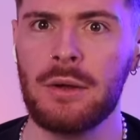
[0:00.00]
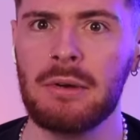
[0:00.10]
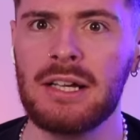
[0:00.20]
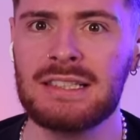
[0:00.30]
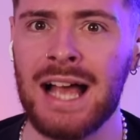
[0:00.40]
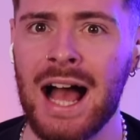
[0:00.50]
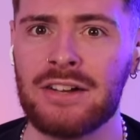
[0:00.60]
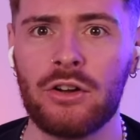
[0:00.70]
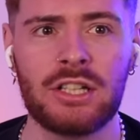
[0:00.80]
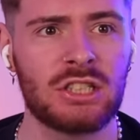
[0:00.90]
know it was your
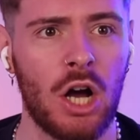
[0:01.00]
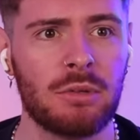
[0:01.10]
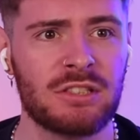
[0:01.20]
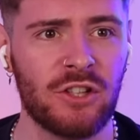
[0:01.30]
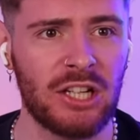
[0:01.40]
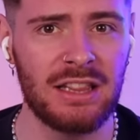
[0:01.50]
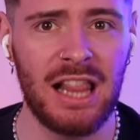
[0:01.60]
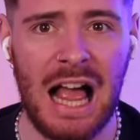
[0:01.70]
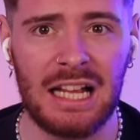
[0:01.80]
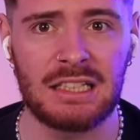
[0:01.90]
dad? All you saw was fucking
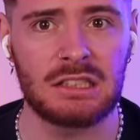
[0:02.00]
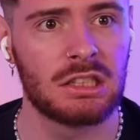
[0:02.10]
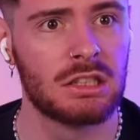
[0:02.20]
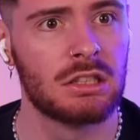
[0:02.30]
light.